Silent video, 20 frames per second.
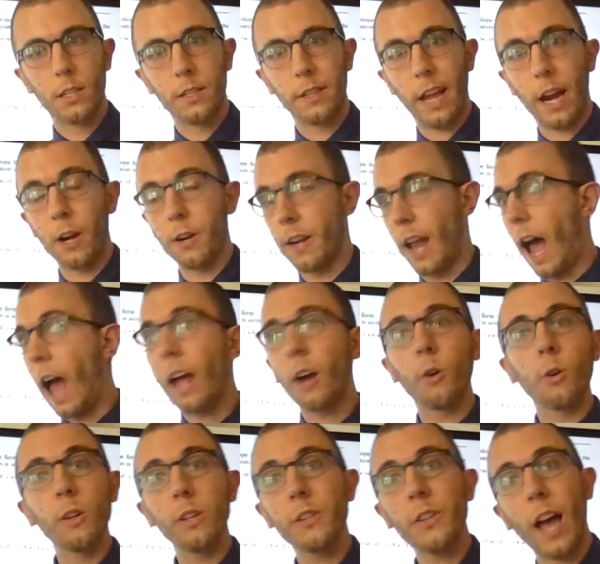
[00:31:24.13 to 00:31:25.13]
They are not
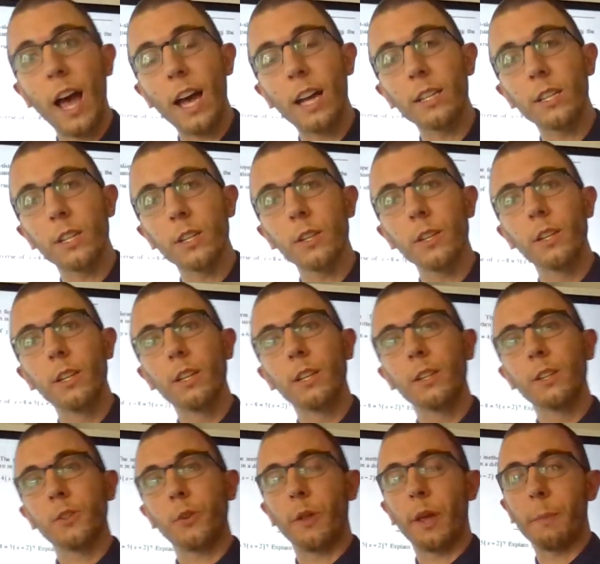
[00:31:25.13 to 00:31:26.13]
horizontal,
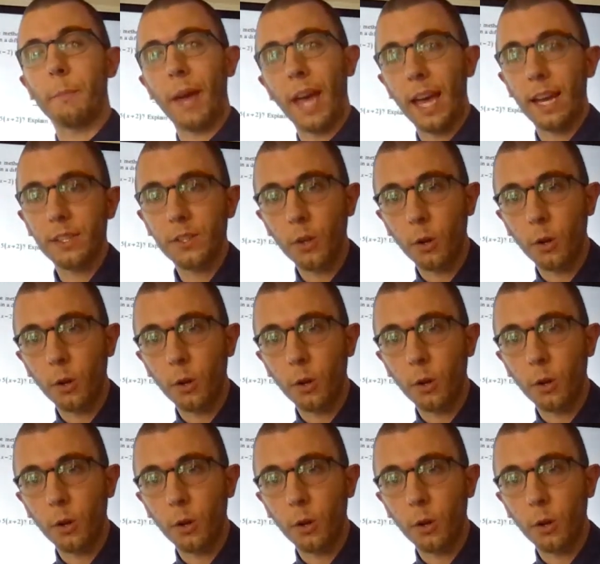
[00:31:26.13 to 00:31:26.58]
so they pass